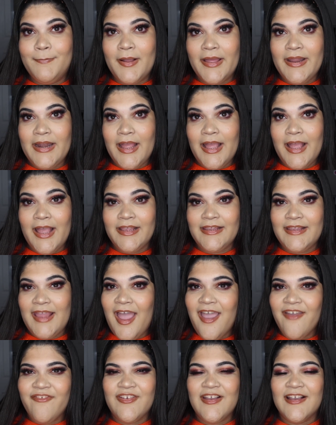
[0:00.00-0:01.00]
But
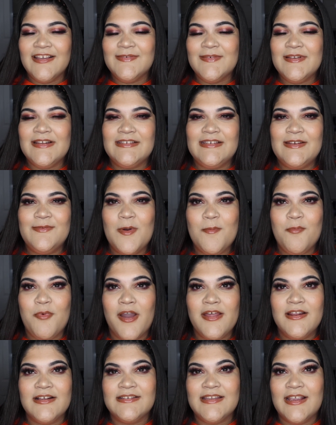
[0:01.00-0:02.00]
yeah, if you guys want to see what
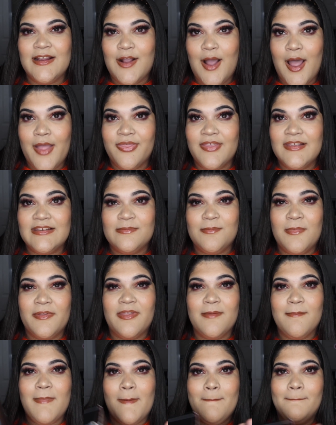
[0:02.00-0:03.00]
products I got this
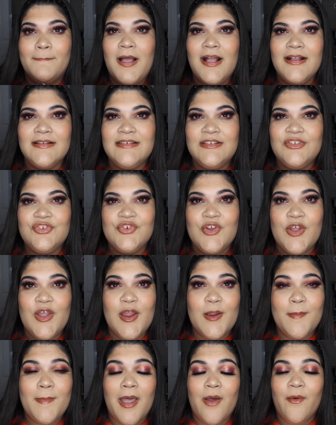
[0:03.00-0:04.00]
month in my
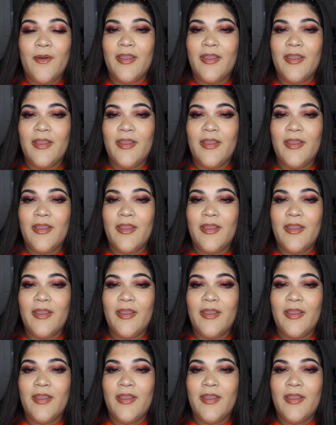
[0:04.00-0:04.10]
BOXYCHARM, how